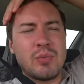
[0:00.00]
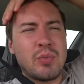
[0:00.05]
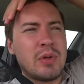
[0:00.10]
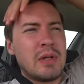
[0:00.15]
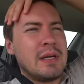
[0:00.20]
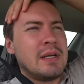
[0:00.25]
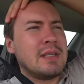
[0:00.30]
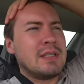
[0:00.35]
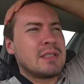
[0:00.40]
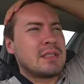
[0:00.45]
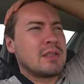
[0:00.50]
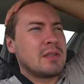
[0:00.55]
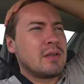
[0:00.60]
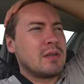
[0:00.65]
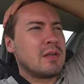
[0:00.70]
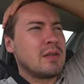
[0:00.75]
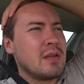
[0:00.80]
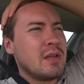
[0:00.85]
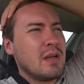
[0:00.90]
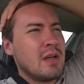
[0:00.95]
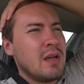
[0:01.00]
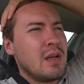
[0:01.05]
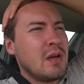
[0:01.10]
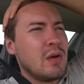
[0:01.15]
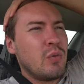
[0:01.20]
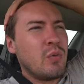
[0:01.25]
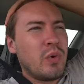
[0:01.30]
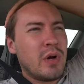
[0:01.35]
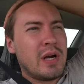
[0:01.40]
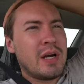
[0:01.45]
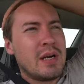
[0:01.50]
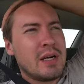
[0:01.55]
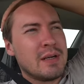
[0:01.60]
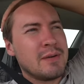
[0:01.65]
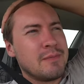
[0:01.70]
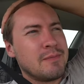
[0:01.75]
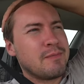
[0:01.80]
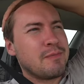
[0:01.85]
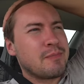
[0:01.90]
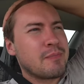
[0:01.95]
place where
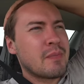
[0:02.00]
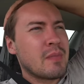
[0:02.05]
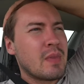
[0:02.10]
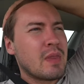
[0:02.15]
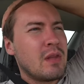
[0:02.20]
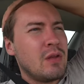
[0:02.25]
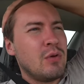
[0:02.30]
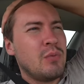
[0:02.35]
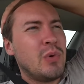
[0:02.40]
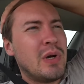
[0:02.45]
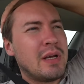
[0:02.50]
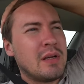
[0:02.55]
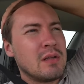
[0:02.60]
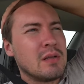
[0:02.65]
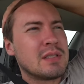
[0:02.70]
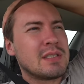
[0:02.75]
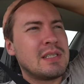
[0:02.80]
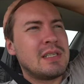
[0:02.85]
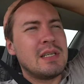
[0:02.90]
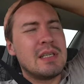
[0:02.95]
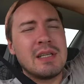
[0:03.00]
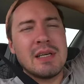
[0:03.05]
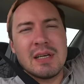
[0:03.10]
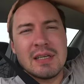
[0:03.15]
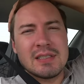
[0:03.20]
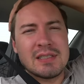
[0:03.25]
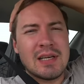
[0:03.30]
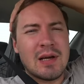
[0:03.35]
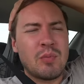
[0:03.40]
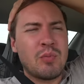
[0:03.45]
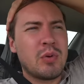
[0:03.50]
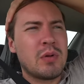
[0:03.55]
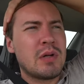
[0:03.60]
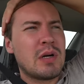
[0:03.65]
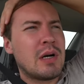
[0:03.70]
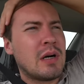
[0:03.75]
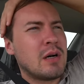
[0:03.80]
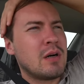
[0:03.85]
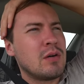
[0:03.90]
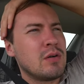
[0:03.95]
we will see the example
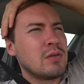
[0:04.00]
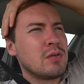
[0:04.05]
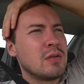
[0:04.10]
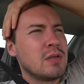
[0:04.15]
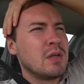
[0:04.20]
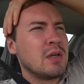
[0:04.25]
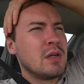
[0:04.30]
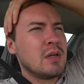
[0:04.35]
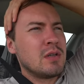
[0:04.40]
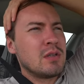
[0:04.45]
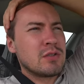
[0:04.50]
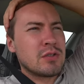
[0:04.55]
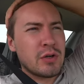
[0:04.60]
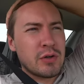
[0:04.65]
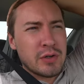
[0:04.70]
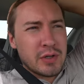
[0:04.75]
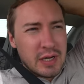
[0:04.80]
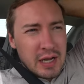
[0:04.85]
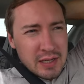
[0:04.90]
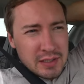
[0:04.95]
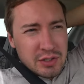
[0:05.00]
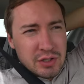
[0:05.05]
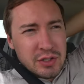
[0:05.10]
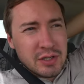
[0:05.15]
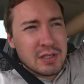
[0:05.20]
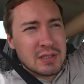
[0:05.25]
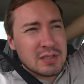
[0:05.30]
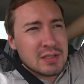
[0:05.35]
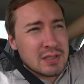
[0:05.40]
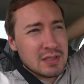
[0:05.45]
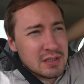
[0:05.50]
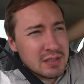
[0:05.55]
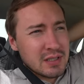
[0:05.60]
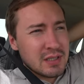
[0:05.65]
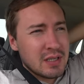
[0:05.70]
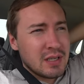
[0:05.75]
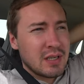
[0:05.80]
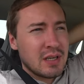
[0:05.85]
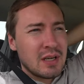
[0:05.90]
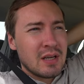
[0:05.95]
how Zoroastrians
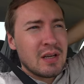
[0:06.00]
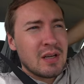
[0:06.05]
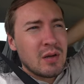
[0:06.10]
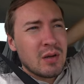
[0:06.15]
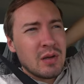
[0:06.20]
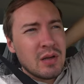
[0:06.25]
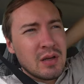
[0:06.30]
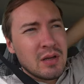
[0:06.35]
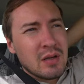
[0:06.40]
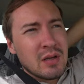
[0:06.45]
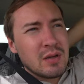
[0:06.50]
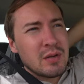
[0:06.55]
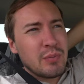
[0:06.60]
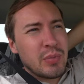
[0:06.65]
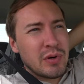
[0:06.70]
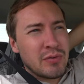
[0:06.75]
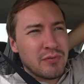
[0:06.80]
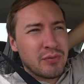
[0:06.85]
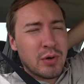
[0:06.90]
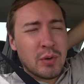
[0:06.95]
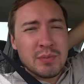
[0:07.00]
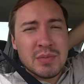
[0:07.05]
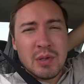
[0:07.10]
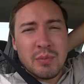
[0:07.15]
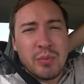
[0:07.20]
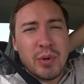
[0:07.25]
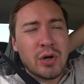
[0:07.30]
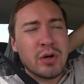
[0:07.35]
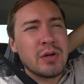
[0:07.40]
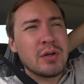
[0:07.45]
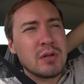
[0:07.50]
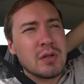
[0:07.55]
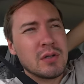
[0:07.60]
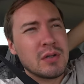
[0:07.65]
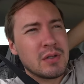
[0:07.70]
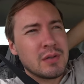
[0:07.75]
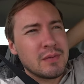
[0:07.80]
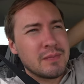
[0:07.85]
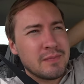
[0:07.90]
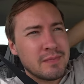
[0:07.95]
performed the burial
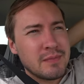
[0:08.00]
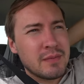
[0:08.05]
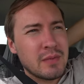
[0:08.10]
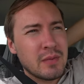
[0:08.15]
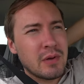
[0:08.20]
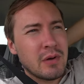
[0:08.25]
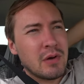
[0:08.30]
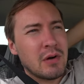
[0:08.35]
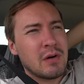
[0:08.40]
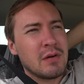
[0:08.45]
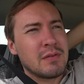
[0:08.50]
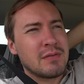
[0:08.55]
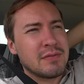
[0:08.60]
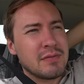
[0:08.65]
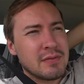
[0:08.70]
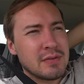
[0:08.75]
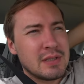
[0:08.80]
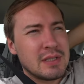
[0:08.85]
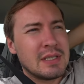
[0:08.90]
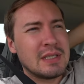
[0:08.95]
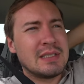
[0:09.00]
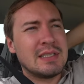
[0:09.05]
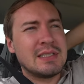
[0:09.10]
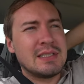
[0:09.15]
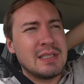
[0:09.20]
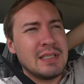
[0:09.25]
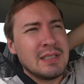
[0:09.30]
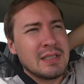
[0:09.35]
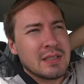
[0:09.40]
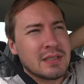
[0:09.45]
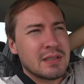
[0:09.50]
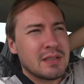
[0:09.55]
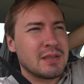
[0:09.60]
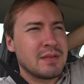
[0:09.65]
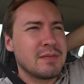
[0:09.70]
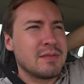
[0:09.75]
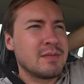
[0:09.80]
of the deceased.